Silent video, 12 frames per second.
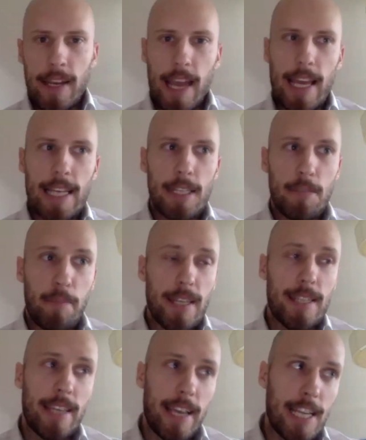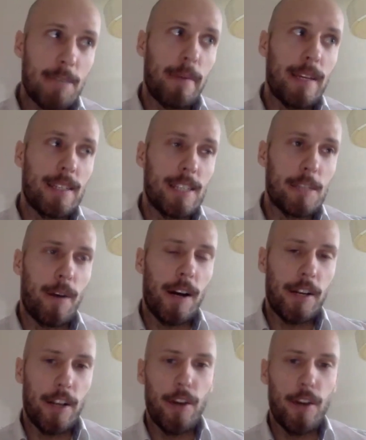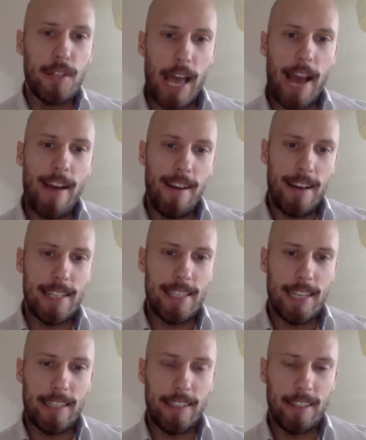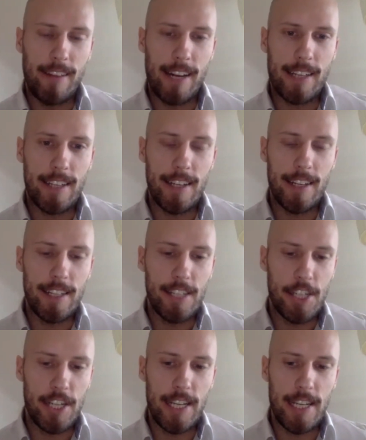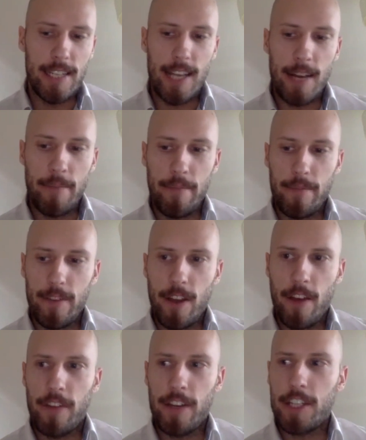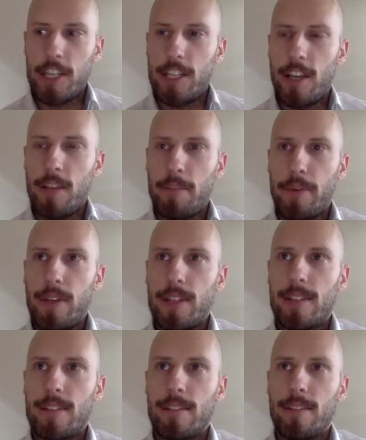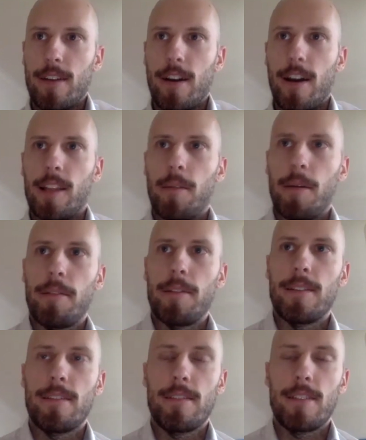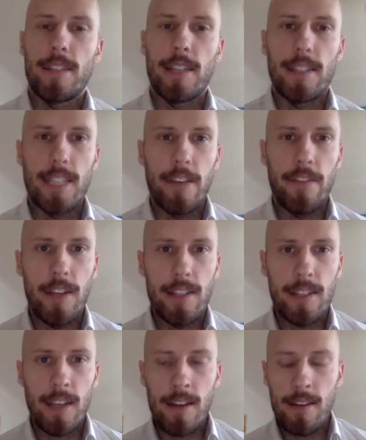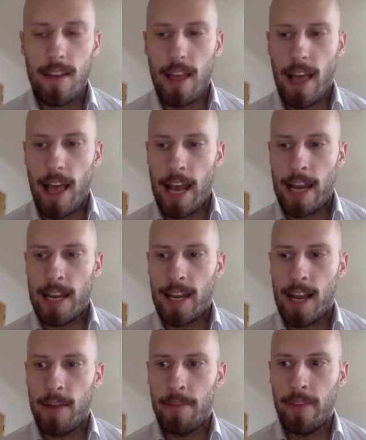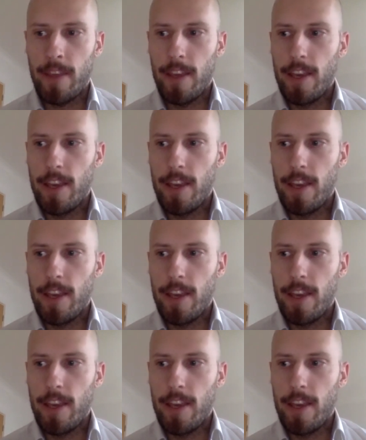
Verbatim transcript: his business his business partner, who's our executive director, she's um, I think she turned Buddhist oh, maybe six or seven years ago, and um,